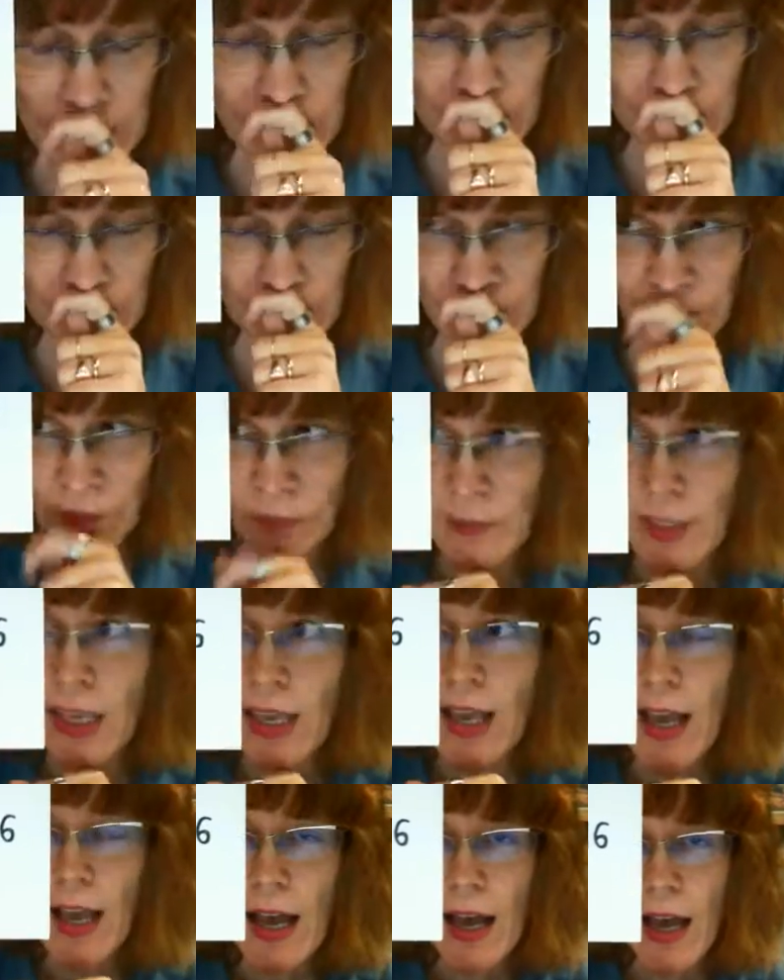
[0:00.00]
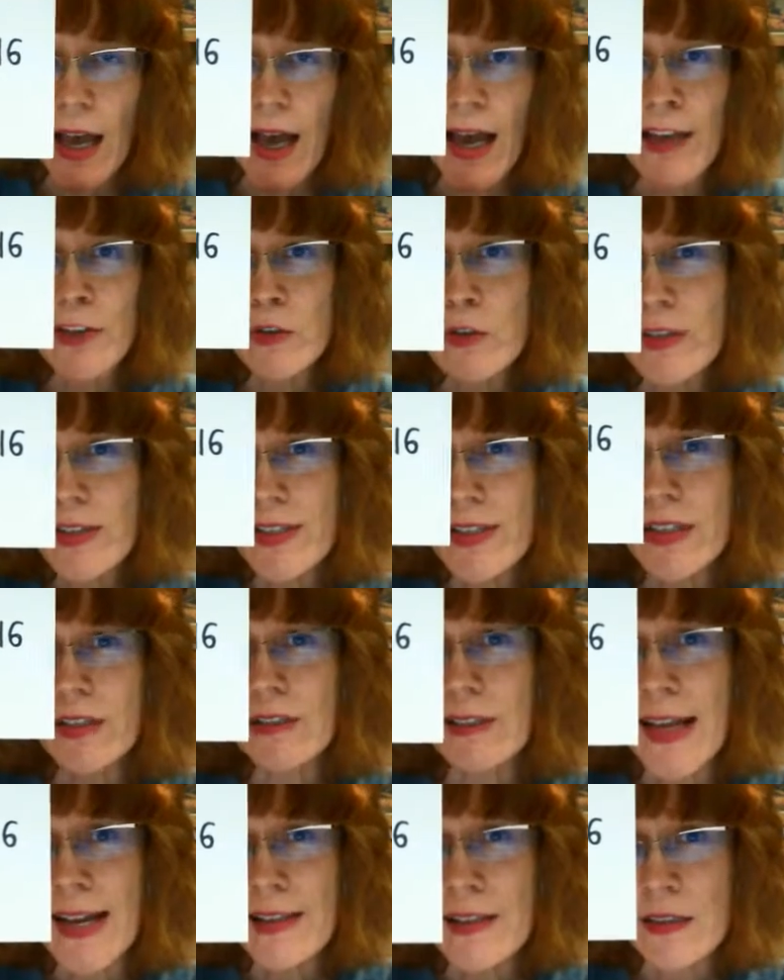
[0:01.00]
I do this in
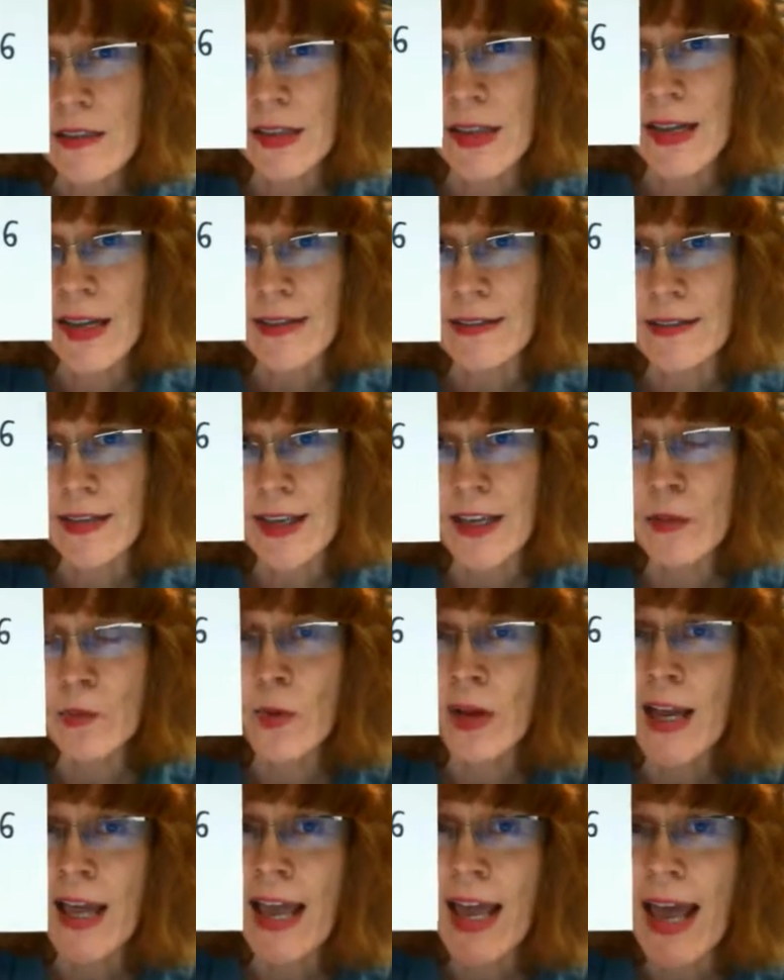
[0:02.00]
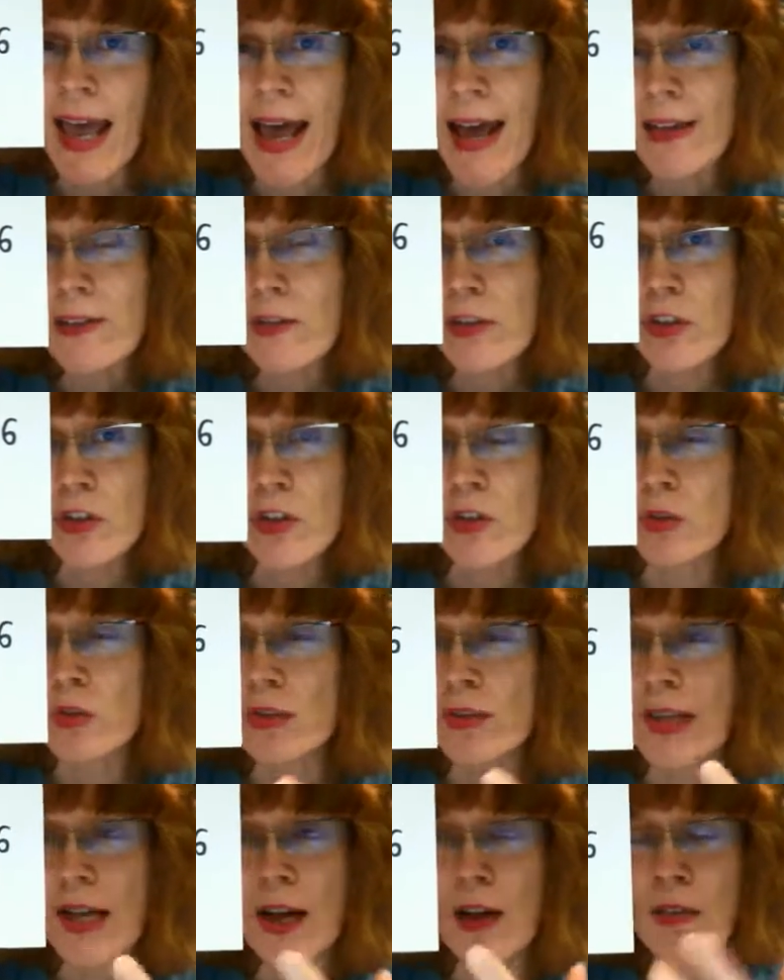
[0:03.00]
class a lot, and when I ask
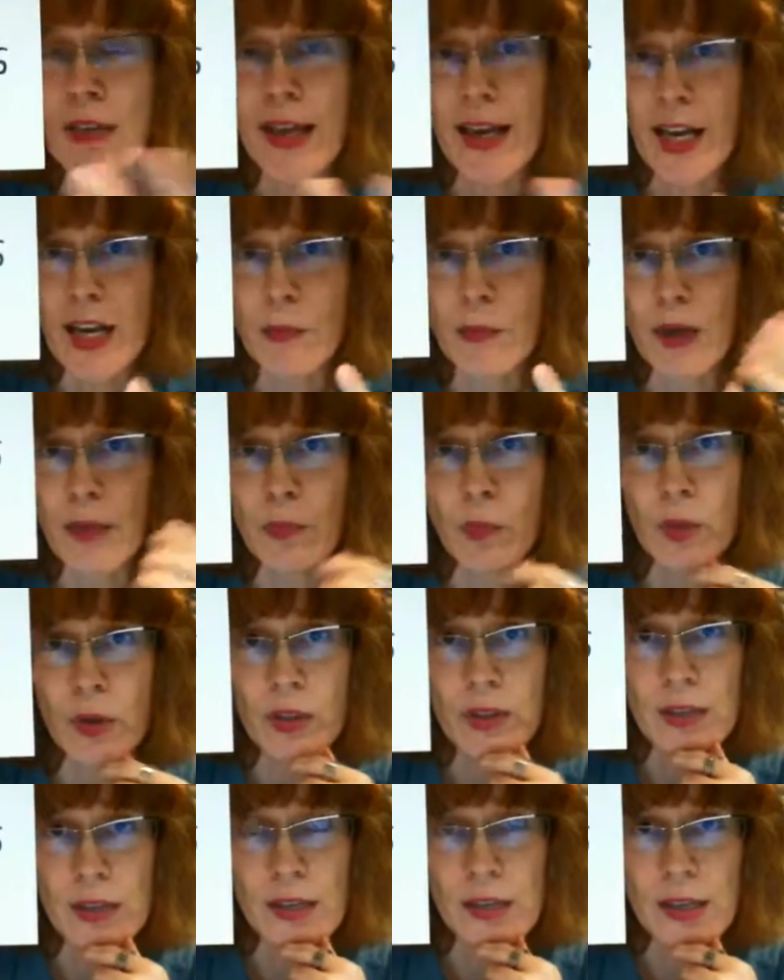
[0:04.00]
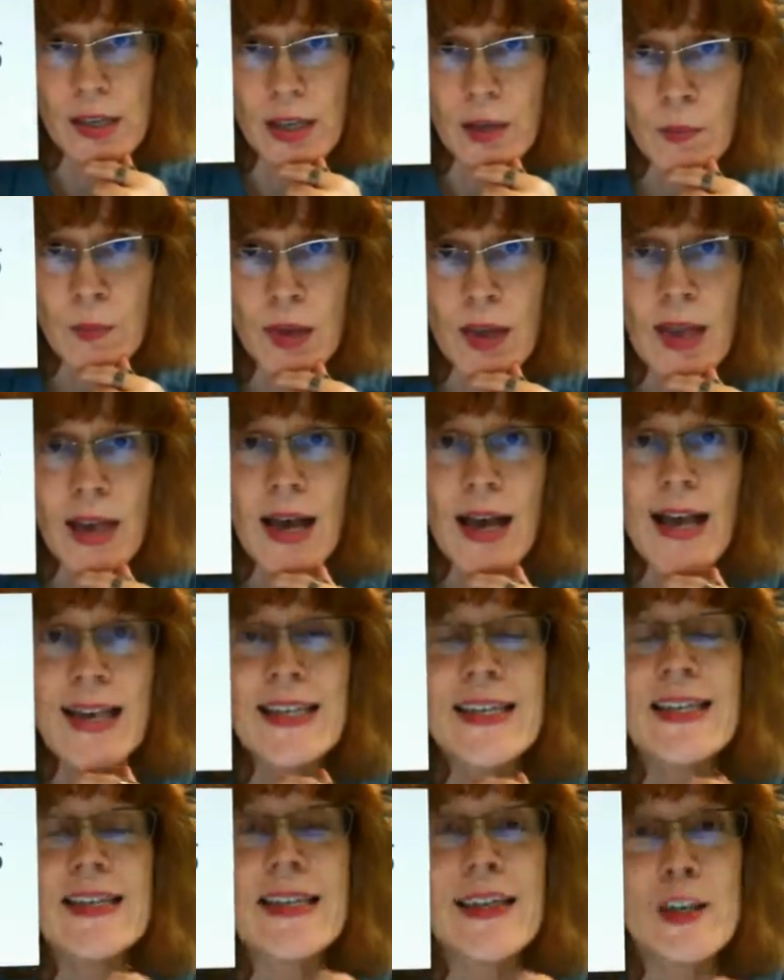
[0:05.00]
students how they come up with the sum, I
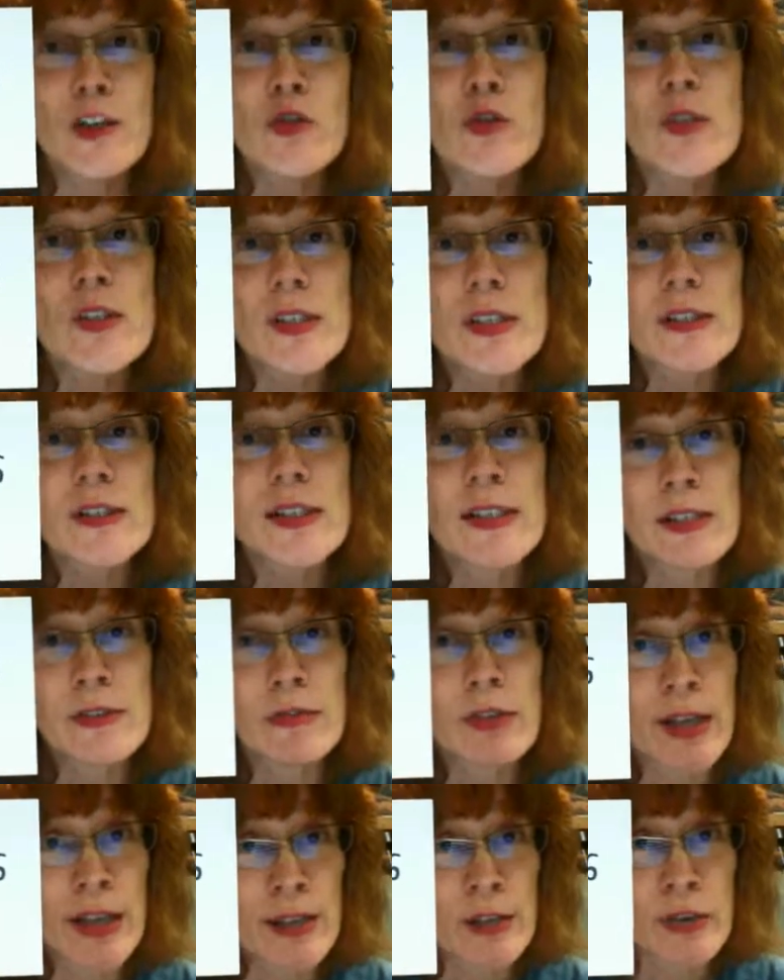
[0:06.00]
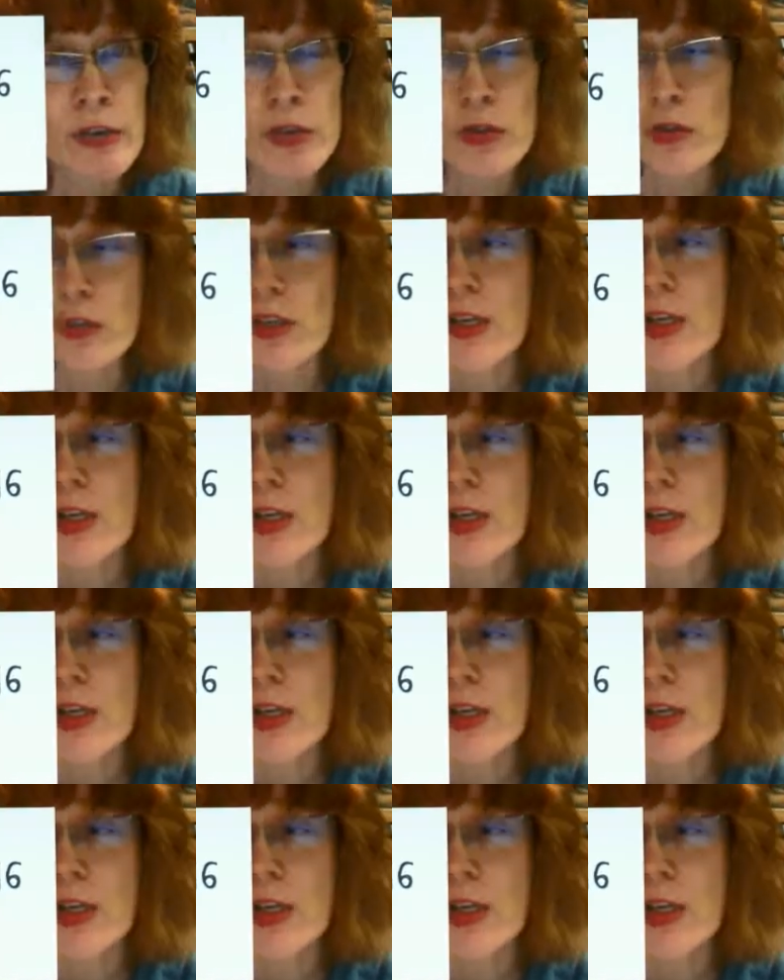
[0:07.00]
get interestingly different answers.